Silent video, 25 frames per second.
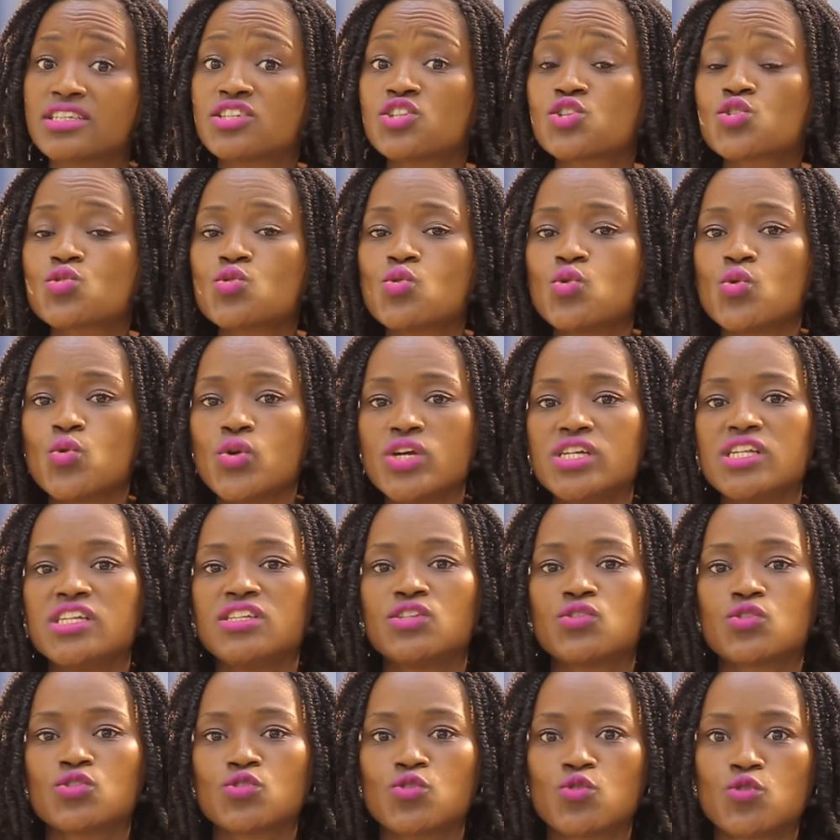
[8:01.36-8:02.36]
It's really
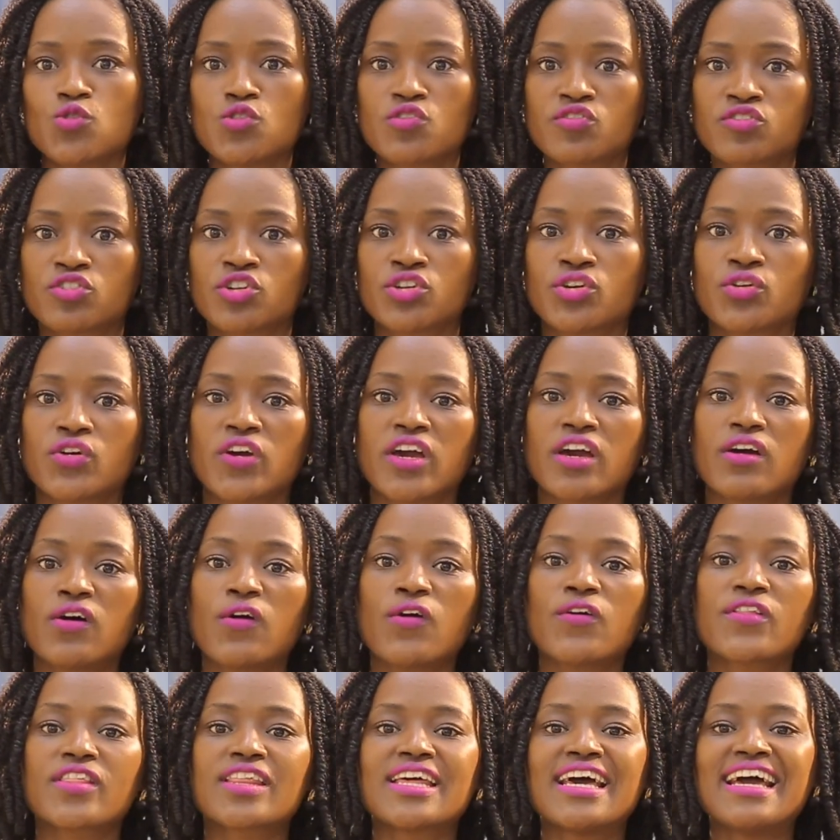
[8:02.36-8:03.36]
not good for your
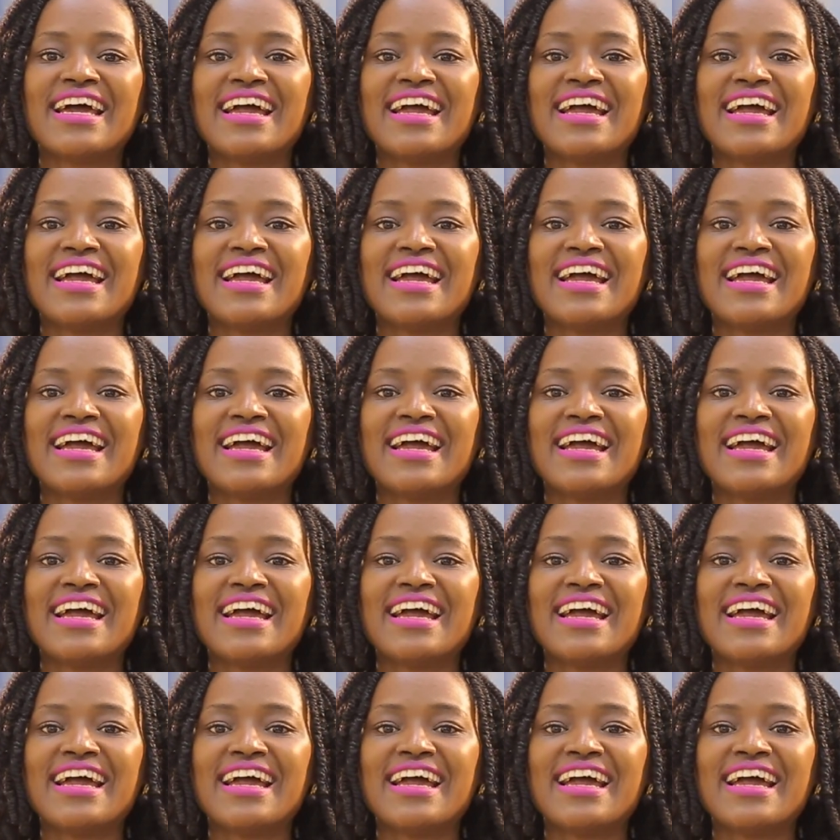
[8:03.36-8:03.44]
health.